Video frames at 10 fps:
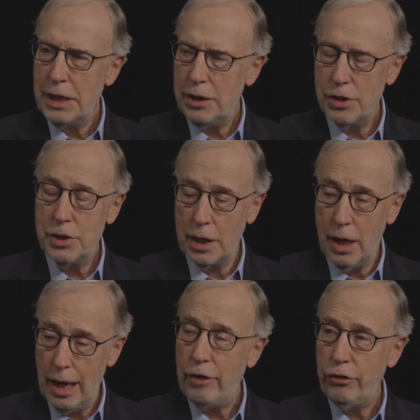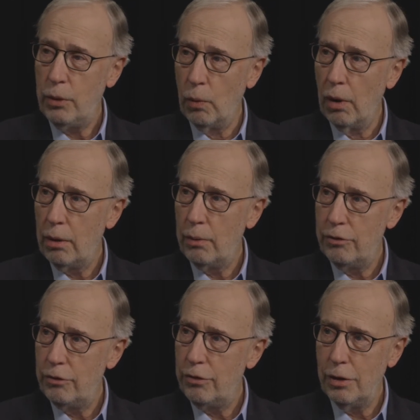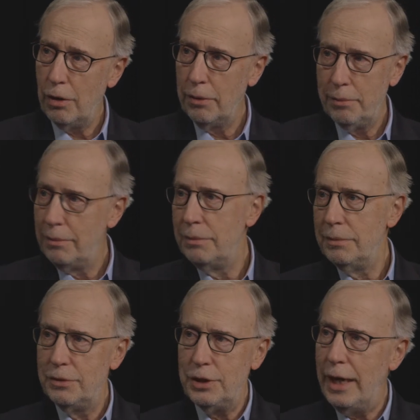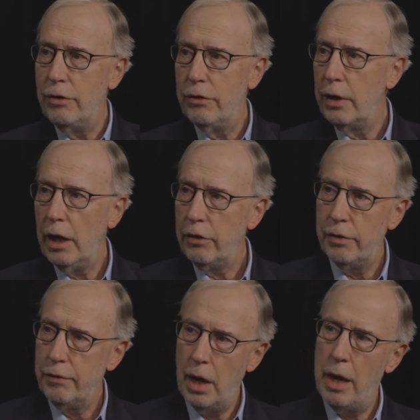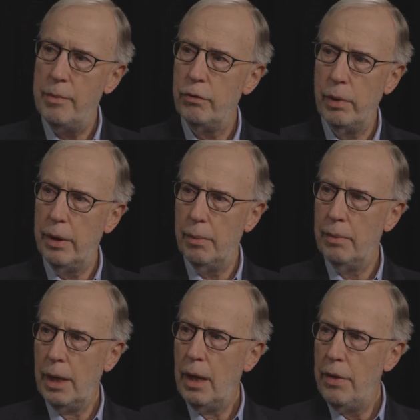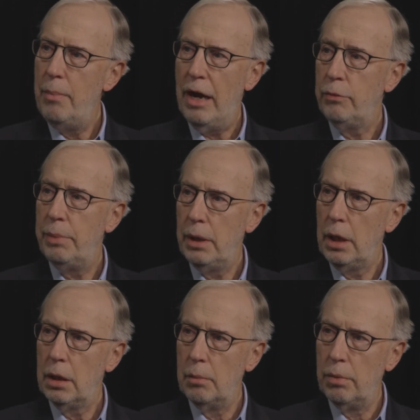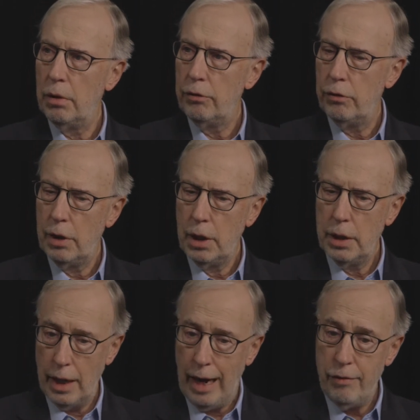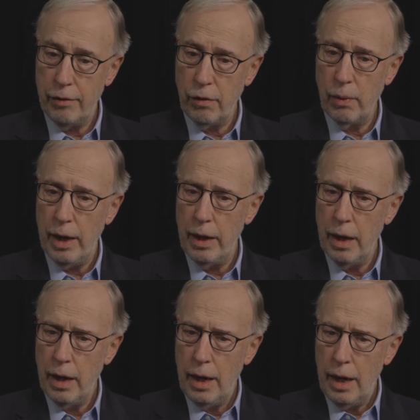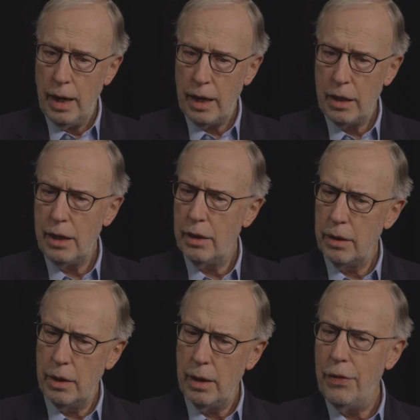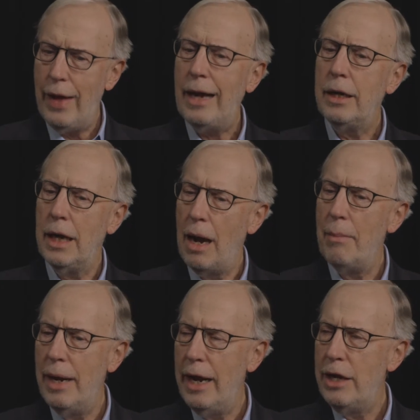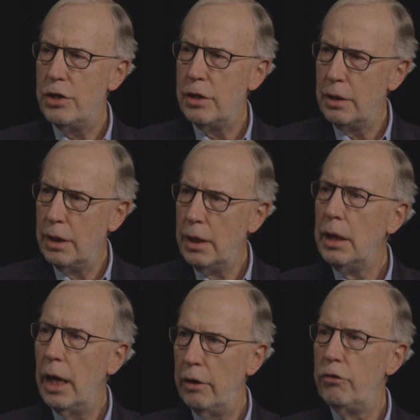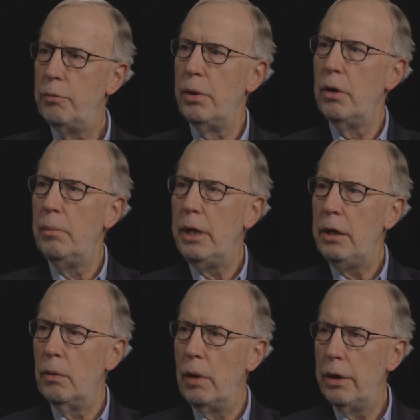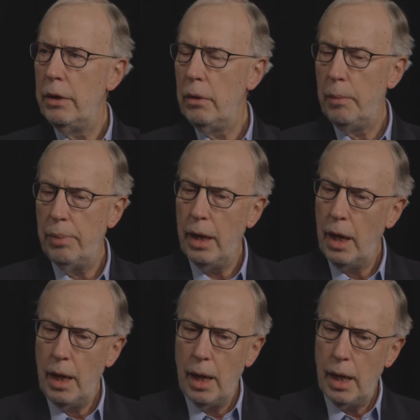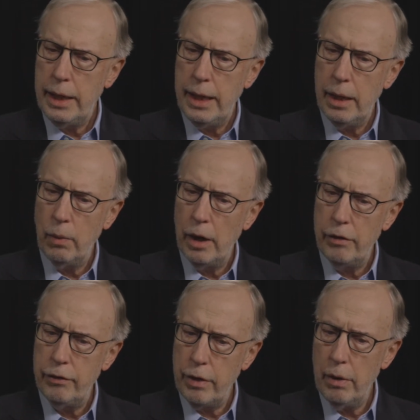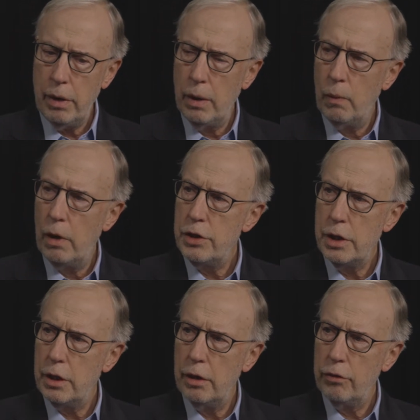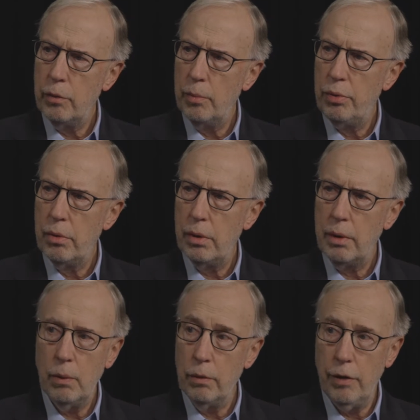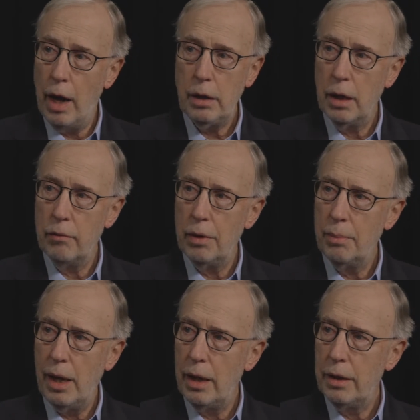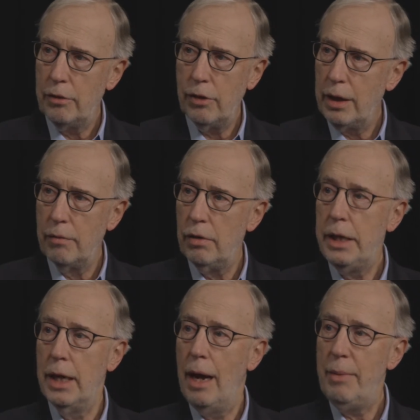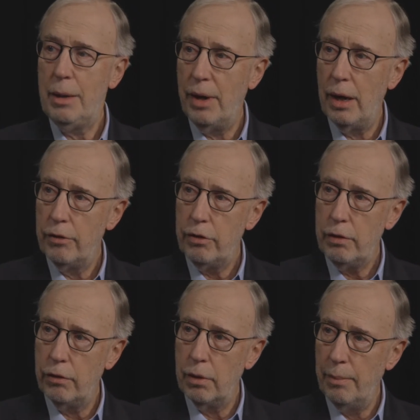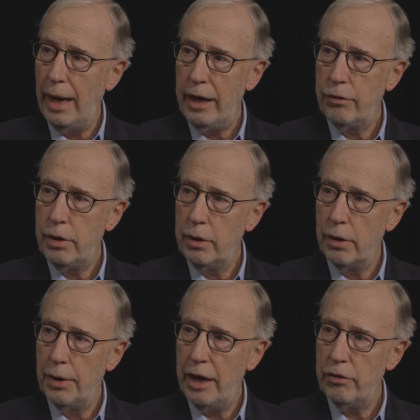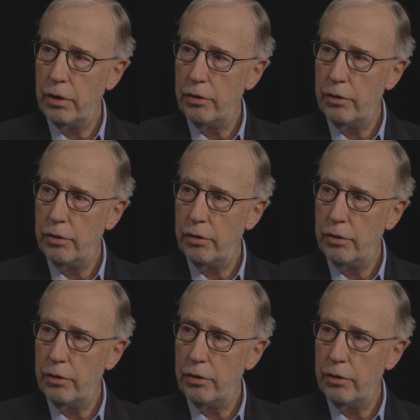just a classic work which still stands the test of time. It's one of the best political books that I've ever read. And I think that combination kind of spurred me to want to do it. But again, when I started in Washington as a reporter, it was not covering politics. I covered economic policy for a magazine called National